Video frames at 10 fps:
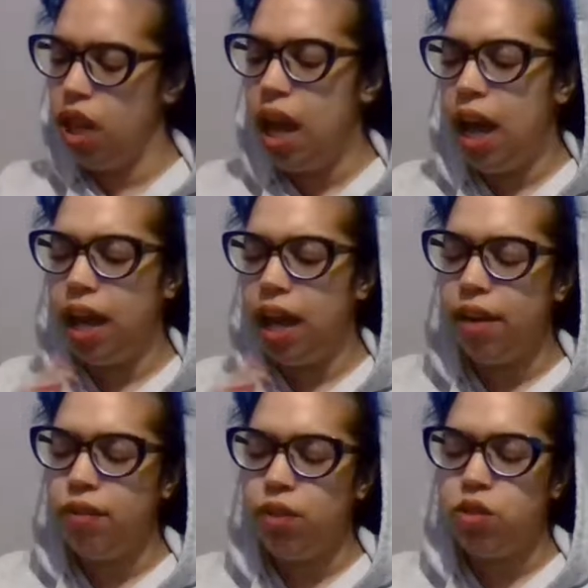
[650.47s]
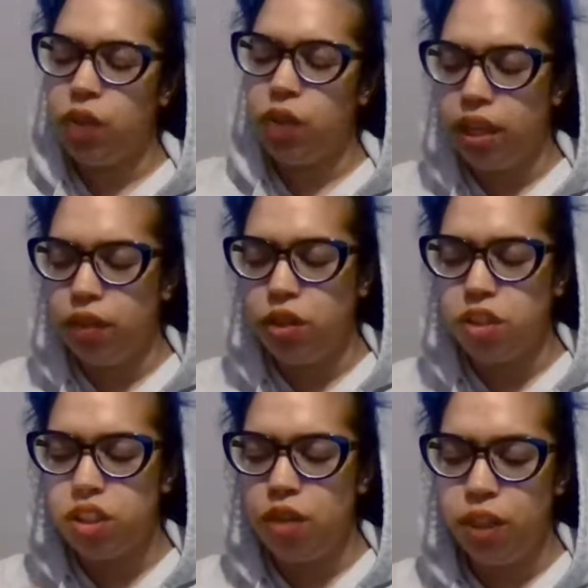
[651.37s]
A lot of you do not give
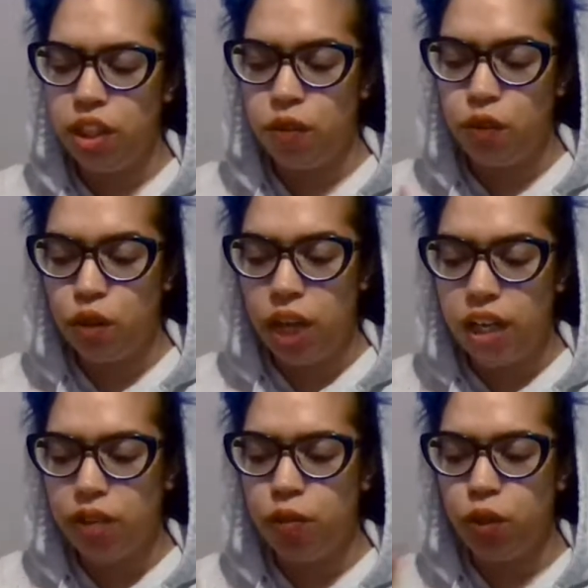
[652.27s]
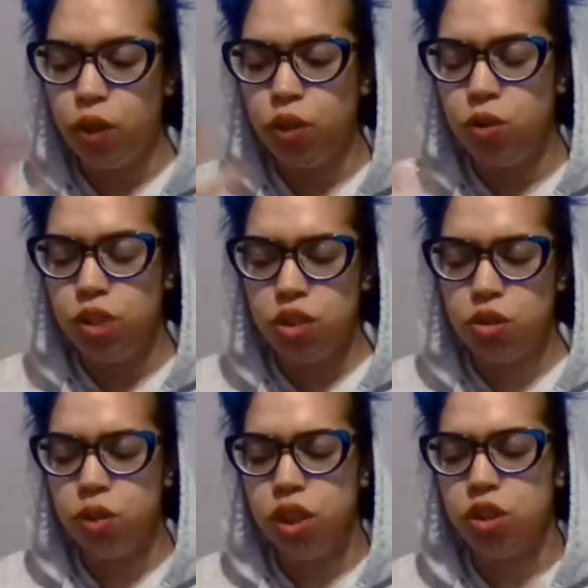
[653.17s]
yourself enough credit for your own
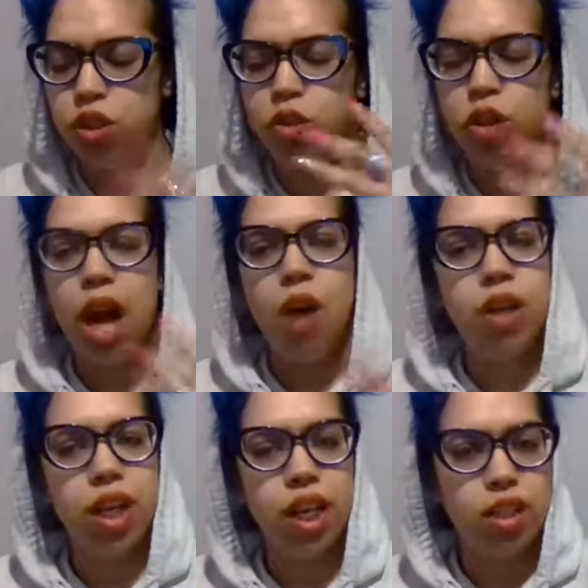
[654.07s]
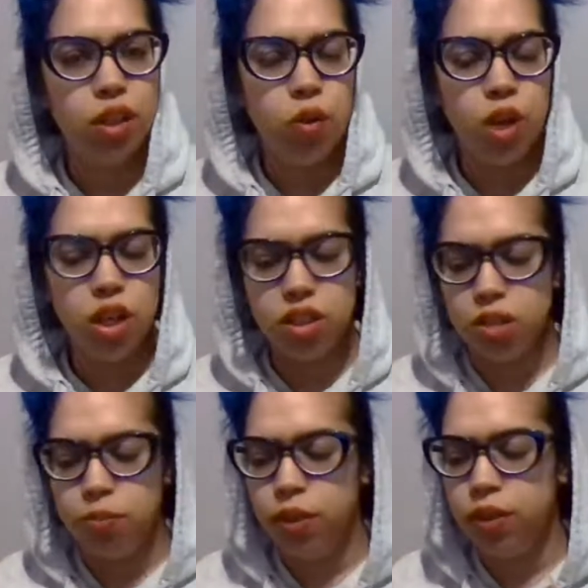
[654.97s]
intuition or how connected you are to
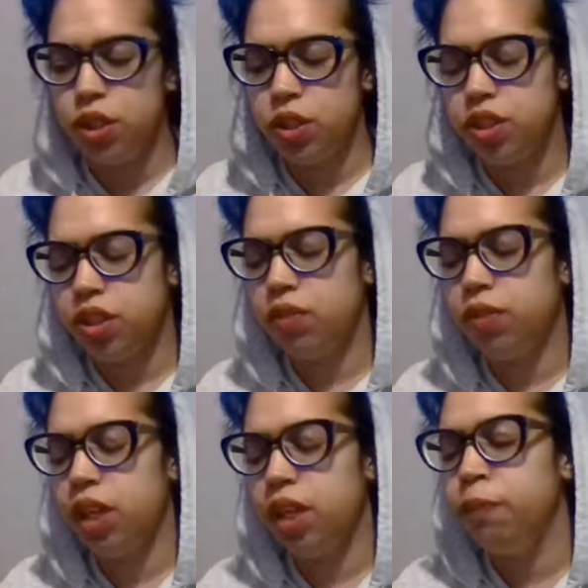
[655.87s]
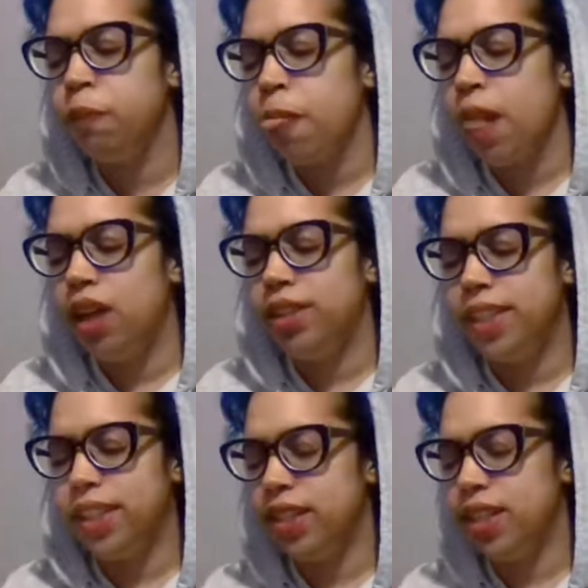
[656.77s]
Spirit. So there's definitely a
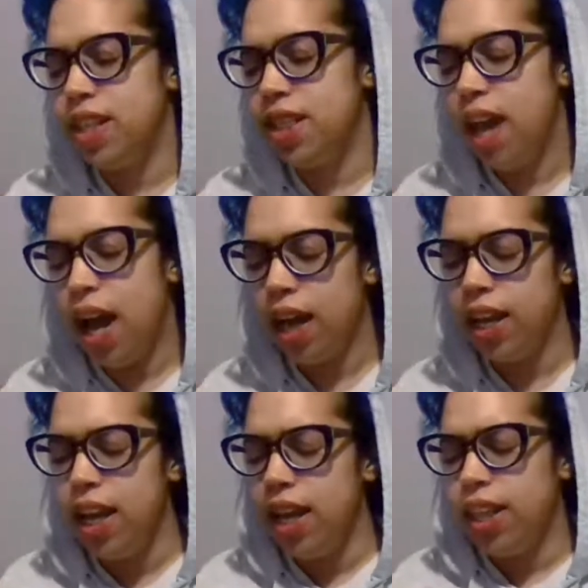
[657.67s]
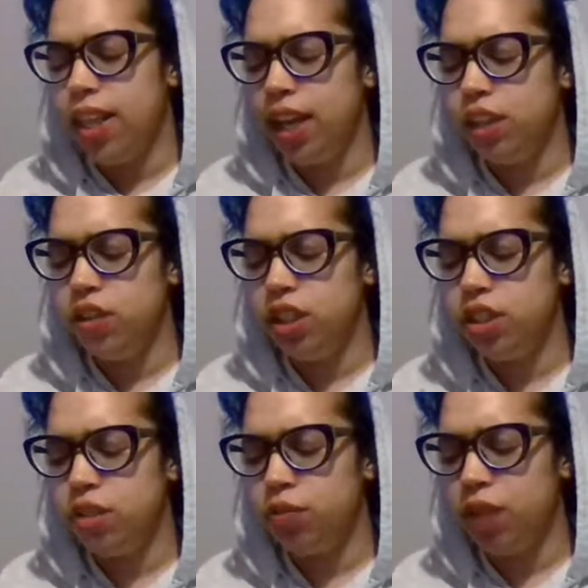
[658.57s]
sense in that you need
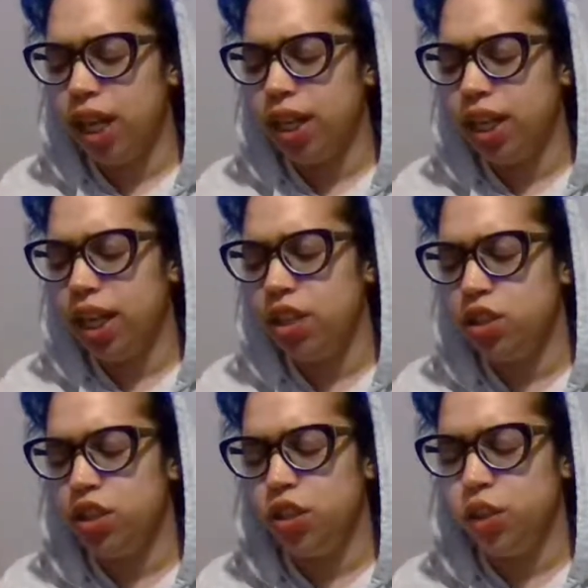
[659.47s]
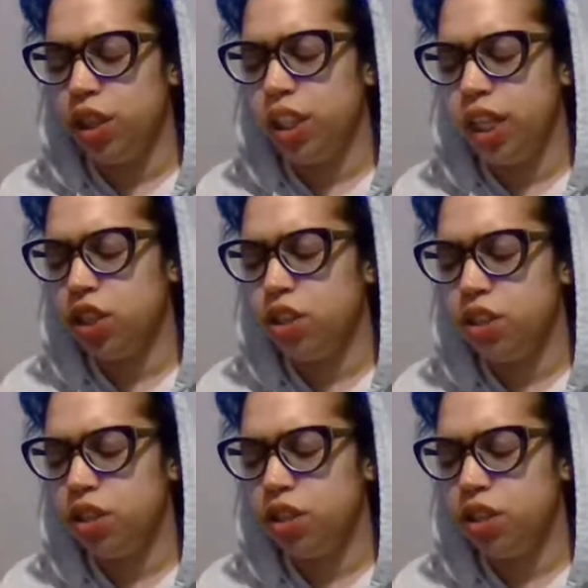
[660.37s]
to recognize your connection to